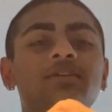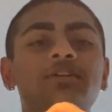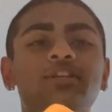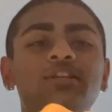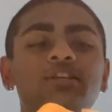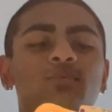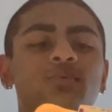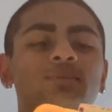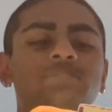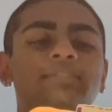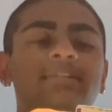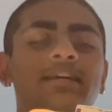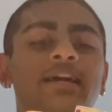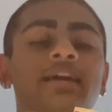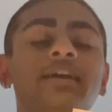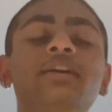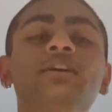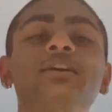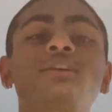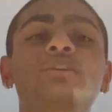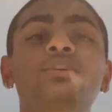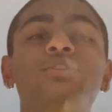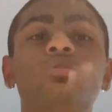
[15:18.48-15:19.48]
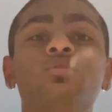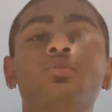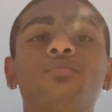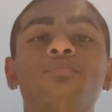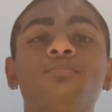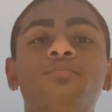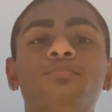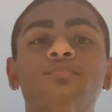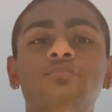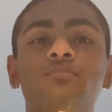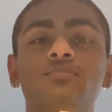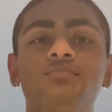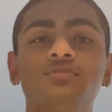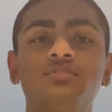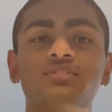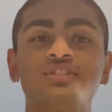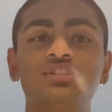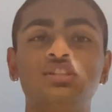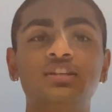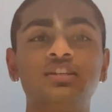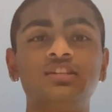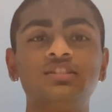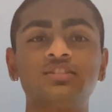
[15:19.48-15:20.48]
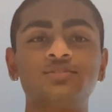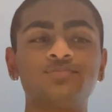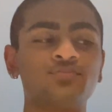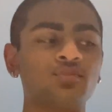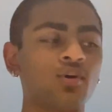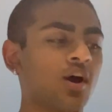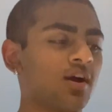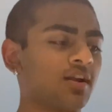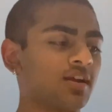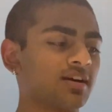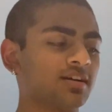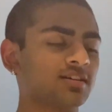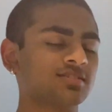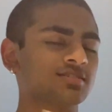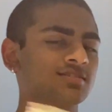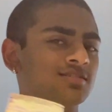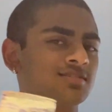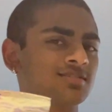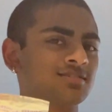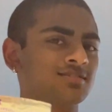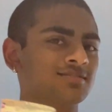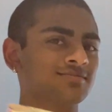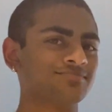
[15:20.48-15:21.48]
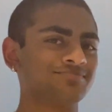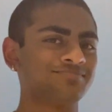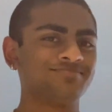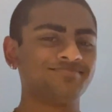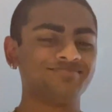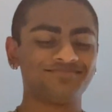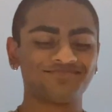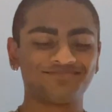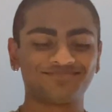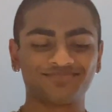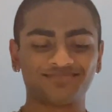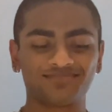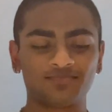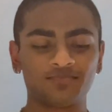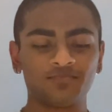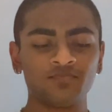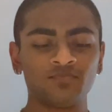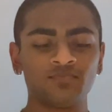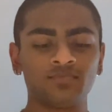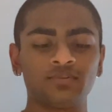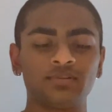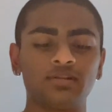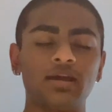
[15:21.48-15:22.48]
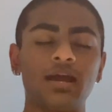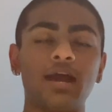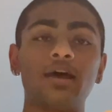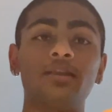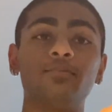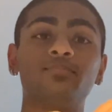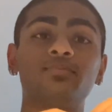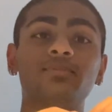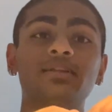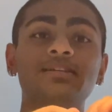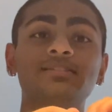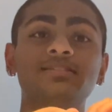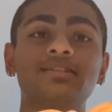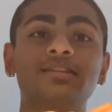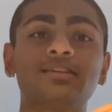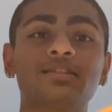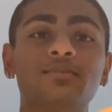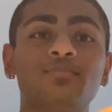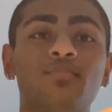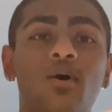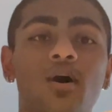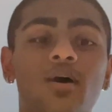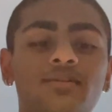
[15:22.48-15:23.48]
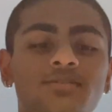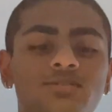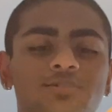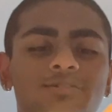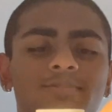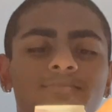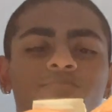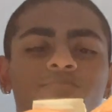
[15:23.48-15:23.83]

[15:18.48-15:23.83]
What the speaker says: you will take your cheese product and place it in the pot.